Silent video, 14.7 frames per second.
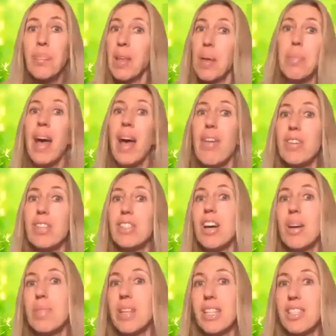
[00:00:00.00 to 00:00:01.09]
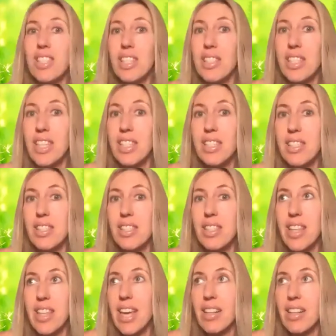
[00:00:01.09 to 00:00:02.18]
But every time there's just this
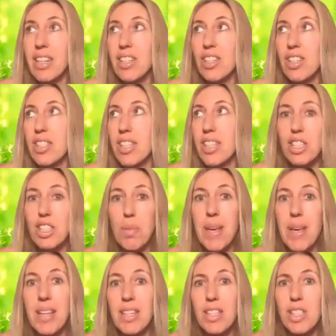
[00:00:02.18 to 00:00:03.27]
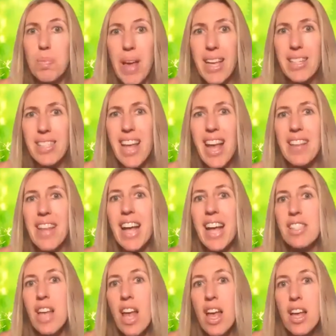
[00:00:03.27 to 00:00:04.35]
thing that just says to be in the space, and
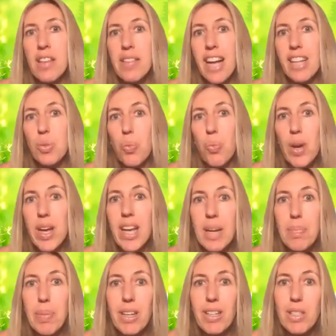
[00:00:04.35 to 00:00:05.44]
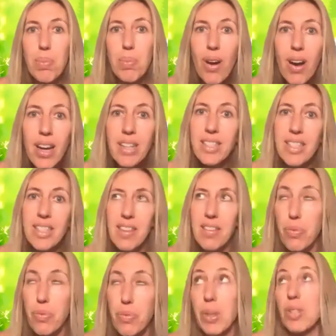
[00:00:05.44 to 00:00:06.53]
that's weird because prior to,
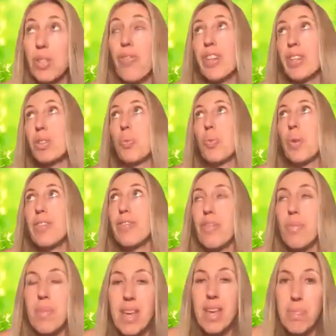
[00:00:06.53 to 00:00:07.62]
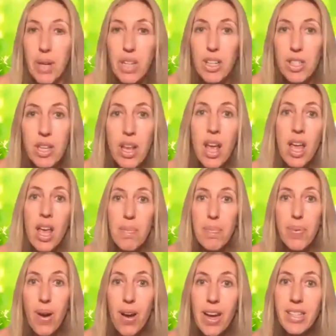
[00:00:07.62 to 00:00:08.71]
well, it feels weird for me because
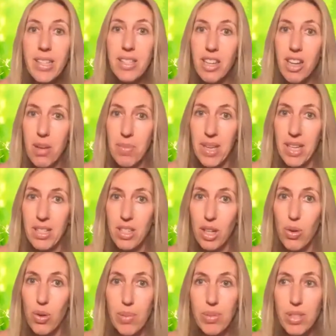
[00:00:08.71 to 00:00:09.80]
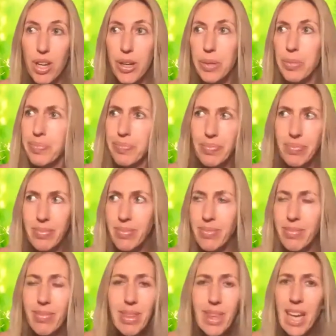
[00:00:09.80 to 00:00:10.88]
prior to coming into crypto,
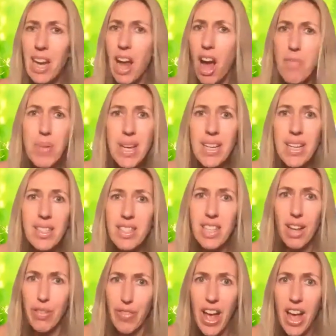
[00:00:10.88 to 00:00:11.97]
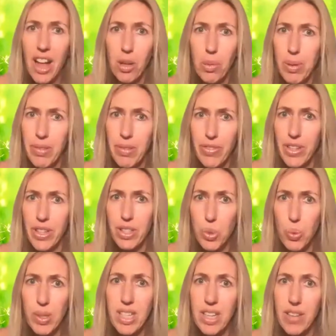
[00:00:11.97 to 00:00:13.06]
I've been in self help for
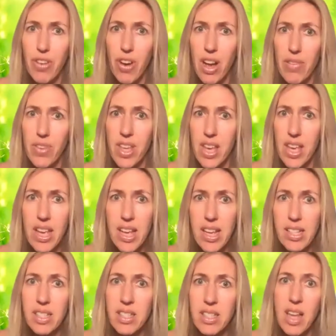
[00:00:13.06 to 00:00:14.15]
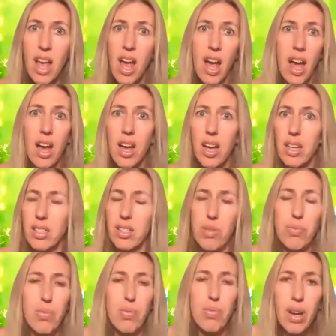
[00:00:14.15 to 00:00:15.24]
25 years as a
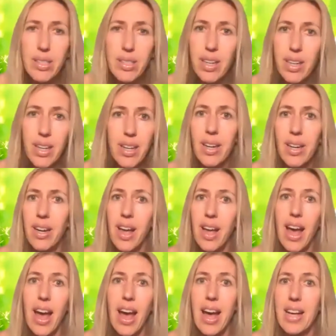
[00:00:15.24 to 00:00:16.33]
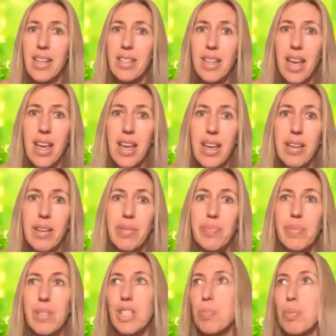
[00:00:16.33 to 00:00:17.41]
writer, as a
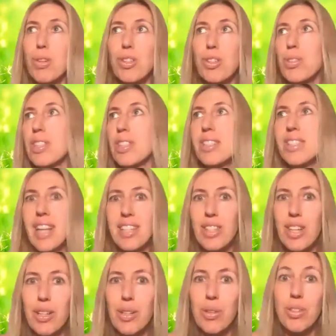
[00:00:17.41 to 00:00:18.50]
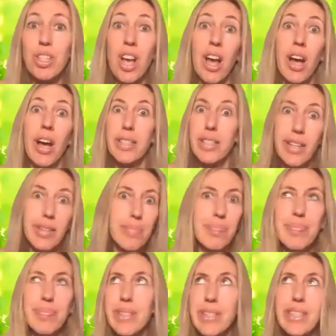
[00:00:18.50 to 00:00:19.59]
spiritual success coach, as a
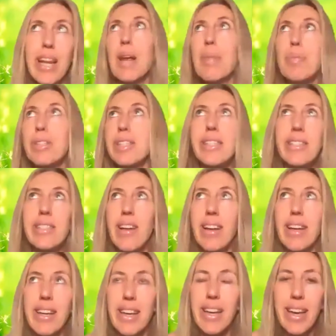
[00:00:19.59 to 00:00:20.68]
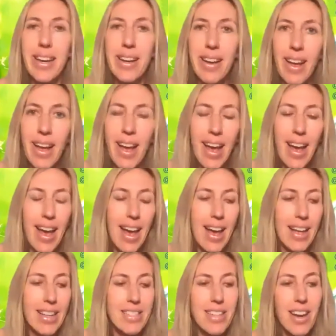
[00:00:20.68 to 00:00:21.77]
celebrity psychic.
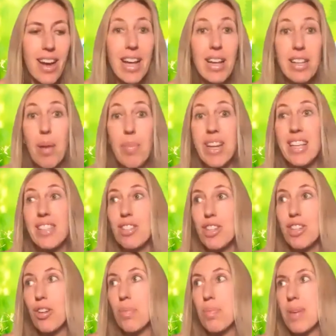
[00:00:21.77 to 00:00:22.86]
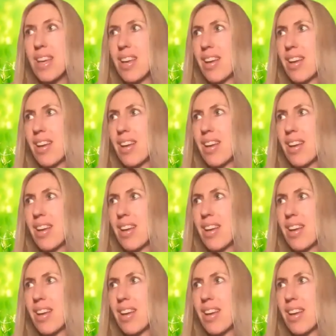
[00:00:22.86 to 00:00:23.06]
And I mean, it took me